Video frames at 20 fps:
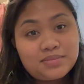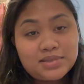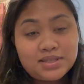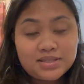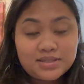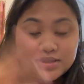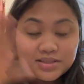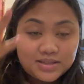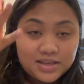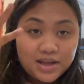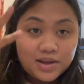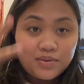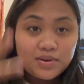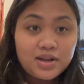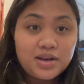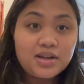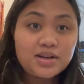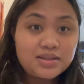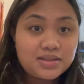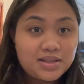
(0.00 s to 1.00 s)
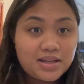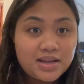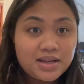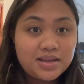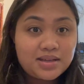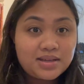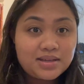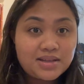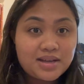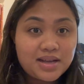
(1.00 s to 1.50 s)
this is how i look
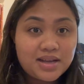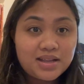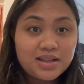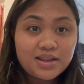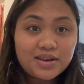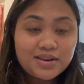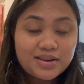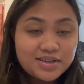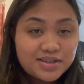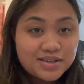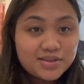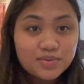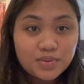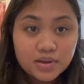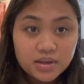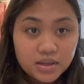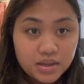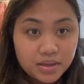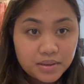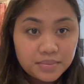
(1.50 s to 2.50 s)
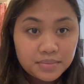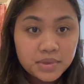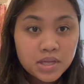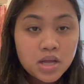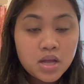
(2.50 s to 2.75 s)
like i literally just woke up